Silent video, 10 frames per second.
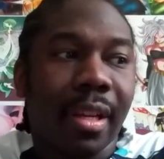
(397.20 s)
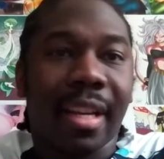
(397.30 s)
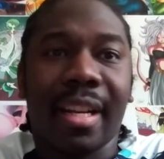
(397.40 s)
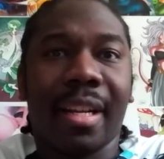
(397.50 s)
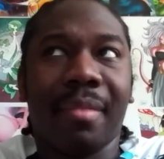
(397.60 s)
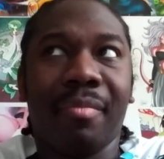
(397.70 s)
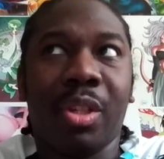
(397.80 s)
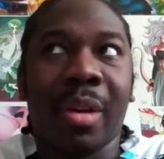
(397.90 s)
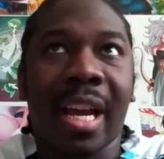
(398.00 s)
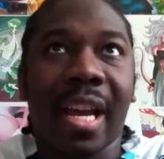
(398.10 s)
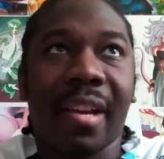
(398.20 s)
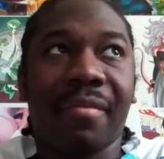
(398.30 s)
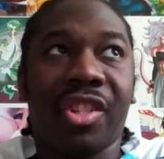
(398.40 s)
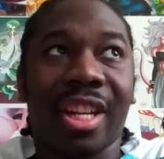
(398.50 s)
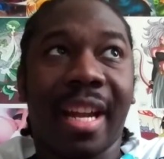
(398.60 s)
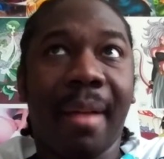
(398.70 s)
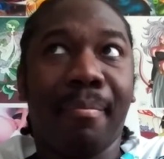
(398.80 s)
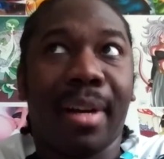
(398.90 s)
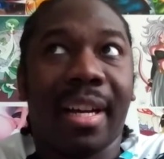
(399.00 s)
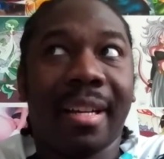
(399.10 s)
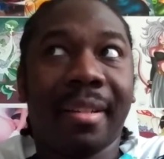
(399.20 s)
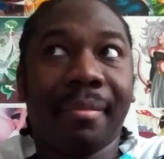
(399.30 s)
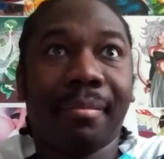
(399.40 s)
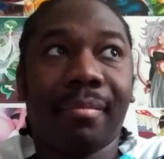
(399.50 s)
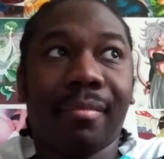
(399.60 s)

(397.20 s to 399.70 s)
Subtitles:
And then you have Janemba,